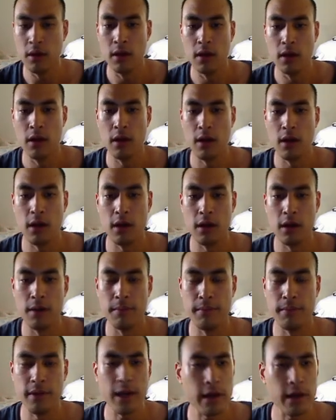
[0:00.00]

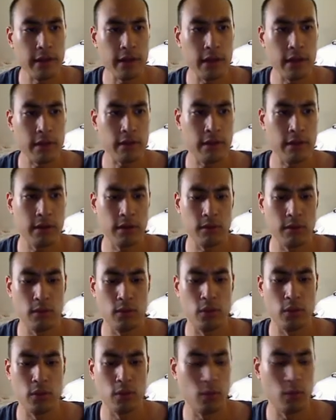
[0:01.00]
Now the other thing
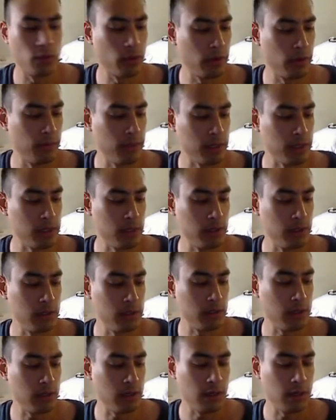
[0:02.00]
we're going to mention
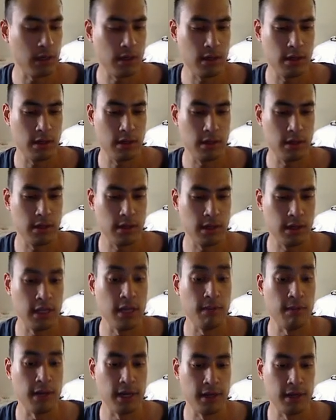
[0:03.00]
is key
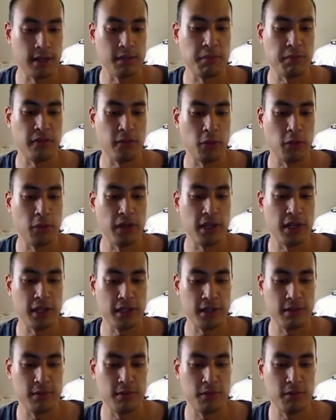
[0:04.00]
bindings before
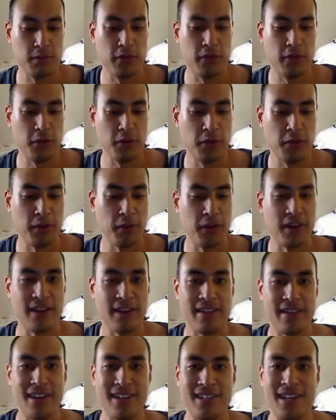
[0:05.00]
we went on
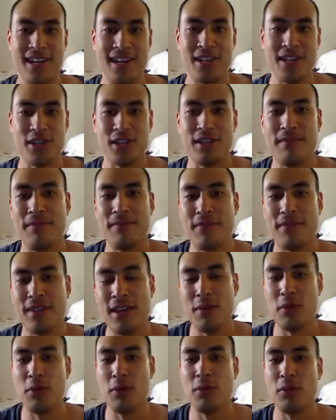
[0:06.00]
that tangent,
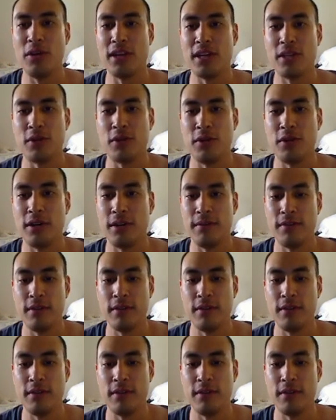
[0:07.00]
and we will get to it.